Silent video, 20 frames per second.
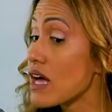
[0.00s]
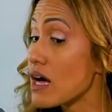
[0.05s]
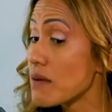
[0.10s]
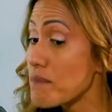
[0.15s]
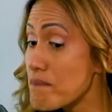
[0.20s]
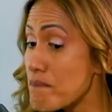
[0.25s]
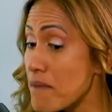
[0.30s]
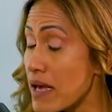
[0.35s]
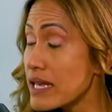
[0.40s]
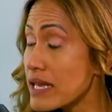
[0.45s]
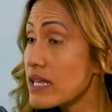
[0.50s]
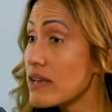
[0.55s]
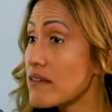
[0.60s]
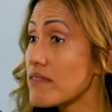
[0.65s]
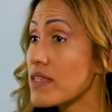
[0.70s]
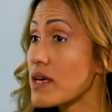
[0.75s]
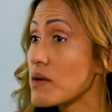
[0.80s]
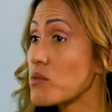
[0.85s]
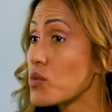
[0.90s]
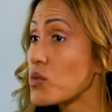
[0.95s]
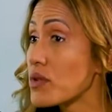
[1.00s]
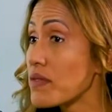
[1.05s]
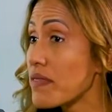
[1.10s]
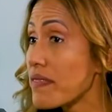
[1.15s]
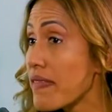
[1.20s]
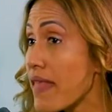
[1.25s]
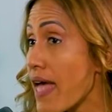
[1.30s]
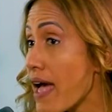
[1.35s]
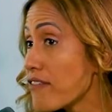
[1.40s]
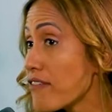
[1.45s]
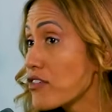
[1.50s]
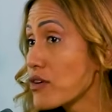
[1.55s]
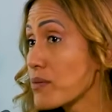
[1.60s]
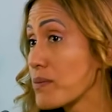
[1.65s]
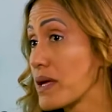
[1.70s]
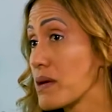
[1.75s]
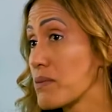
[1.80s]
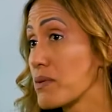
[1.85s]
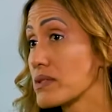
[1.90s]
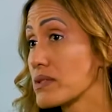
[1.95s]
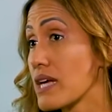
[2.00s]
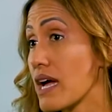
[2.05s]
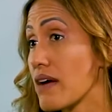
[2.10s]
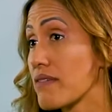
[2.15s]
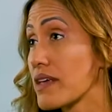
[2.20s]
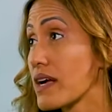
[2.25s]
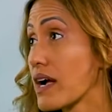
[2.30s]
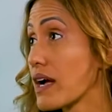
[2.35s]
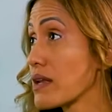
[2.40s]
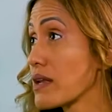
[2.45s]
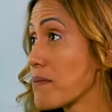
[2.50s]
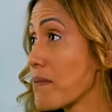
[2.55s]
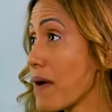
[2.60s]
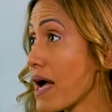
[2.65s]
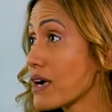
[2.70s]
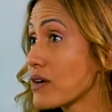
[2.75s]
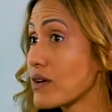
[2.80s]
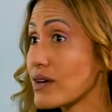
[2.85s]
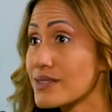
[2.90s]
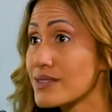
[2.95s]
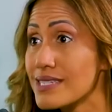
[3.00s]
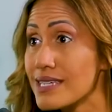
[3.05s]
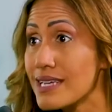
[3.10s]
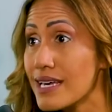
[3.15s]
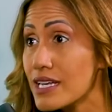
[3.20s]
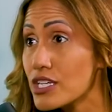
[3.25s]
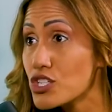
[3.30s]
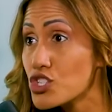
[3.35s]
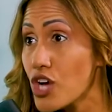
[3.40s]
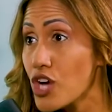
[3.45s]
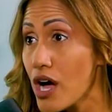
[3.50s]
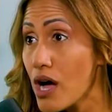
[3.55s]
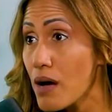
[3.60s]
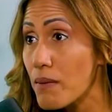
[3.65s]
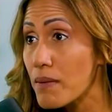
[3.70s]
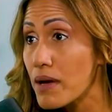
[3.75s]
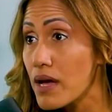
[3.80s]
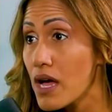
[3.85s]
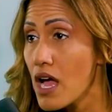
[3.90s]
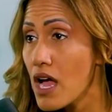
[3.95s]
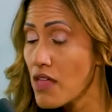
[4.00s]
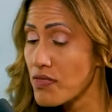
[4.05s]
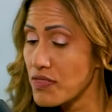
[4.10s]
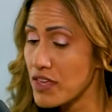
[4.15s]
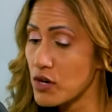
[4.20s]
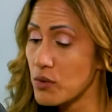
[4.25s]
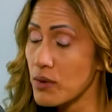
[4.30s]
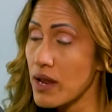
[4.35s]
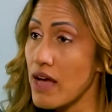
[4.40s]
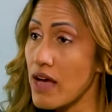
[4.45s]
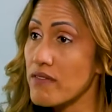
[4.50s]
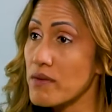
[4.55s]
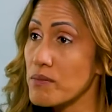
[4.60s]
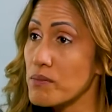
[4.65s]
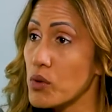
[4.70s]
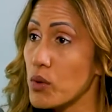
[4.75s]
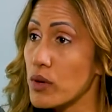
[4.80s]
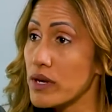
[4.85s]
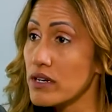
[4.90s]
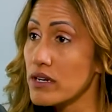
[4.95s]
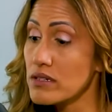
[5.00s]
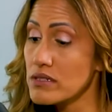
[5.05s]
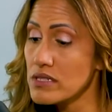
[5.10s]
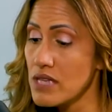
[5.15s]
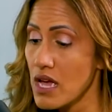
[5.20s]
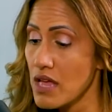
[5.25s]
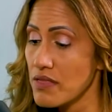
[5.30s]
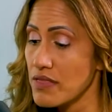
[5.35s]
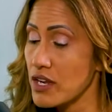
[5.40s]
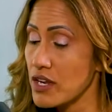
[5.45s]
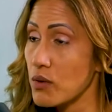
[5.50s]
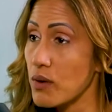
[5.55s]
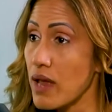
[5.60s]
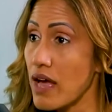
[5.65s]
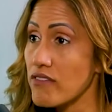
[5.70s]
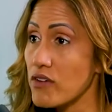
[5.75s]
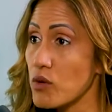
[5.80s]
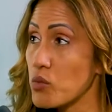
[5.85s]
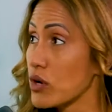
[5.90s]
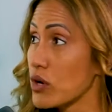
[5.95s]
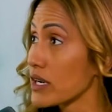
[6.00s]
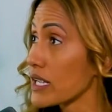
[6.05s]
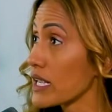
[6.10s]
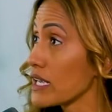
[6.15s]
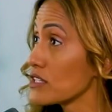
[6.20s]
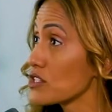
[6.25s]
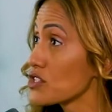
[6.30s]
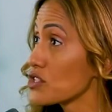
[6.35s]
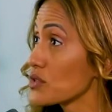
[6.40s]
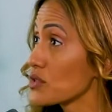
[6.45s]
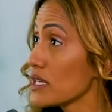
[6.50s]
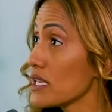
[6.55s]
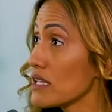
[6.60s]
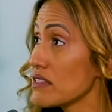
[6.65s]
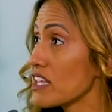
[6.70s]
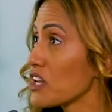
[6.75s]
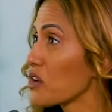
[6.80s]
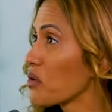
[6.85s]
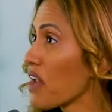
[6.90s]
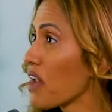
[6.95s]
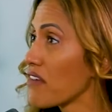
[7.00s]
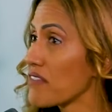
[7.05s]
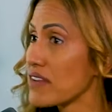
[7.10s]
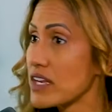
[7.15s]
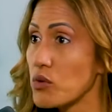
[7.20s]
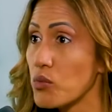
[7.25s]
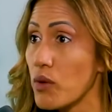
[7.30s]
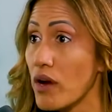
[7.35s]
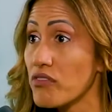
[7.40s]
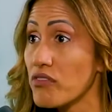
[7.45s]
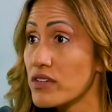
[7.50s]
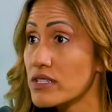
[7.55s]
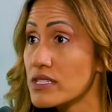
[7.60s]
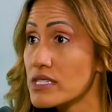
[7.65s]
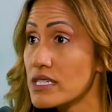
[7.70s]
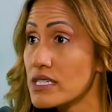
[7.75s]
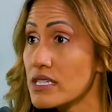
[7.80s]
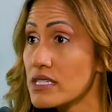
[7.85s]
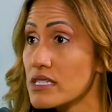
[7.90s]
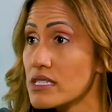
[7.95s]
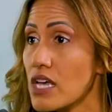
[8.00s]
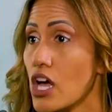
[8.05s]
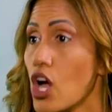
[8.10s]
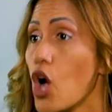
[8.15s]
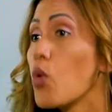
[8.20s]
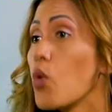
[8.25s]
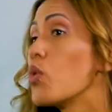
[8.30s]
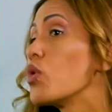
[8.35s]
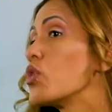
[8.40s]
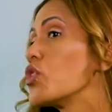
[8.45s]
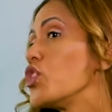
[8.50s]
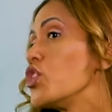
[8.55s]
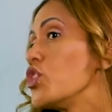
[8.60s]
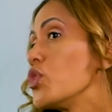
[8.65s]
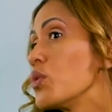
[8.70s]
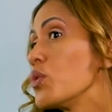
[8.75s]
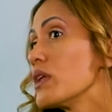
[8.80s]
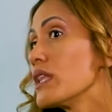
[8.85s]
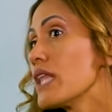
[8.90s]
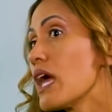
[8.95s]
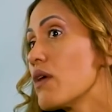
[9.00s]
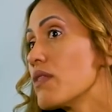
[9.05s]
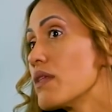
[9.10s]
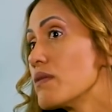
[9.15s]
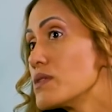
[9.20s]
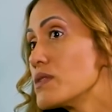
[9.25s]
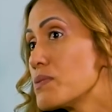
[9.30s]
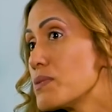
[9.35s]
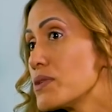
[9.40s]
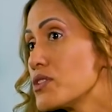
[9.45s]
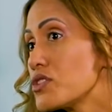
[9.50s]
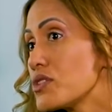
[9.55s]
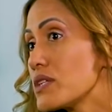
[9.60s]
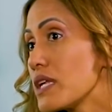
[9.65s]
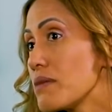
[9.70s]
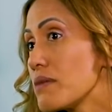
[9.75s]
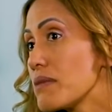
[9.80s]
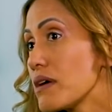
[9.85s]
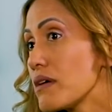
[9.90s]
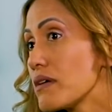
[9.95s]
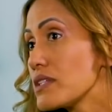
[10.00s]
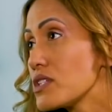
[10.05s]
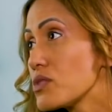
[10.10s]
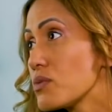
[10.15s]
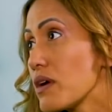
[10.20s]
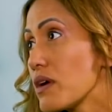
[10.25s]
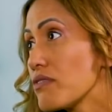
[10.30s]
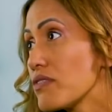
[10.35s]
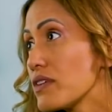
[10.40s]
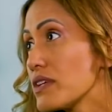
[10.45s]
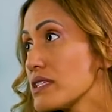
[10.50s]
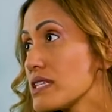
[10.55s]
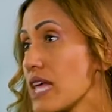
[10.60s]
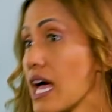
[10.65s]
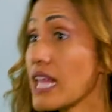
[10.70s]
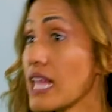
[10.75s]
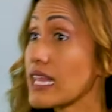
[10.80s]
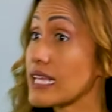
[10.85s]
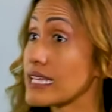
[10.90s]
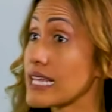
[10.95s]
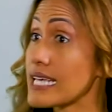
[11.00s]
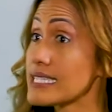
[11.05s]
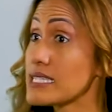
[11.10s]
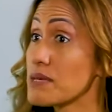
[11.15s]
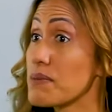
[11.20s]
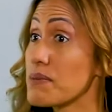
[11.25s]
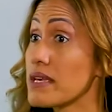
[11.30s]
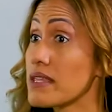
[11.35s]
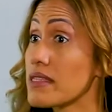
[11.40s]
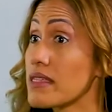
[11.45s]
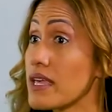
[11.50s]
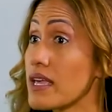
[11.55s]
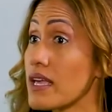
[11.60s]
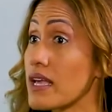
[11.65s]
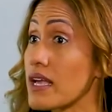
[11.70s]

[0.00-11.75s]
many of them will never be able to have the kind of background to get a job. They don't have employers. They don't have a work history. They don't have any references. Will you allow them to put your name down as a reference? Like, that's a big thing.